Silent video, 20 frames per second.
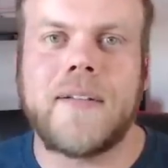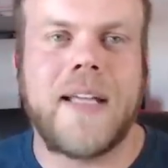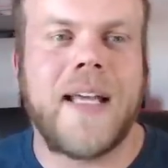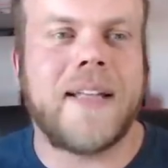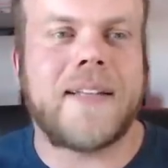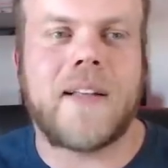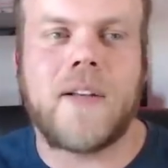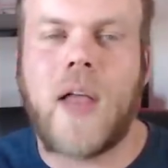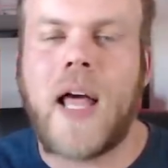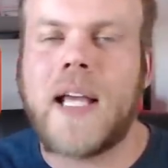
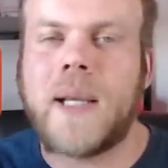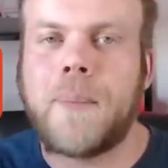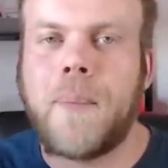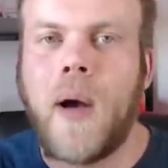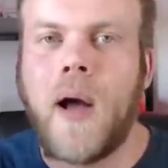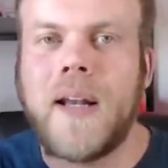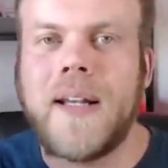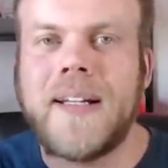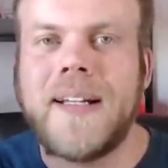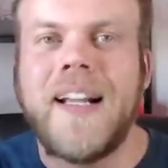hit the like
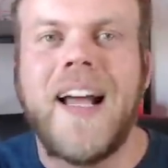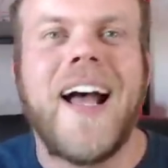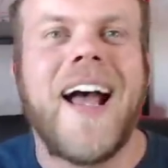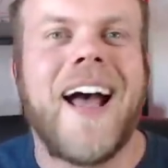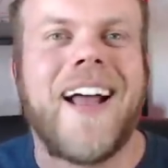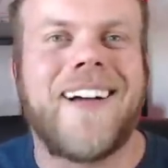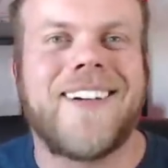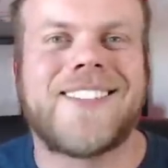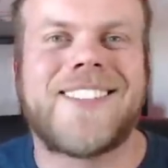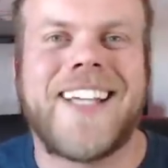button,
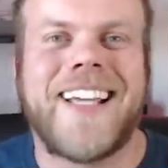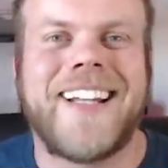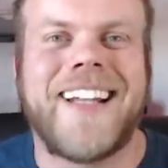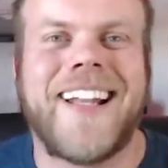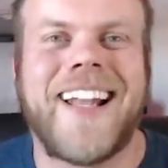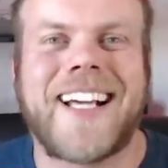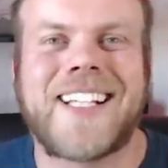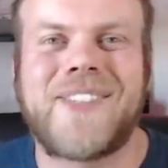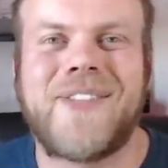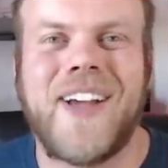and I'll see you in the
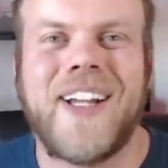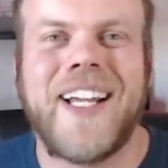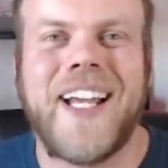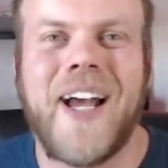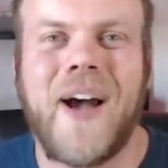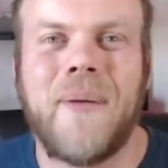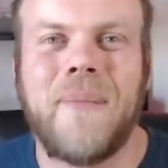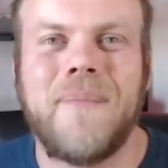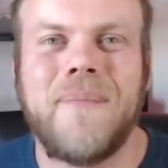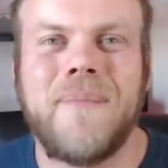next video.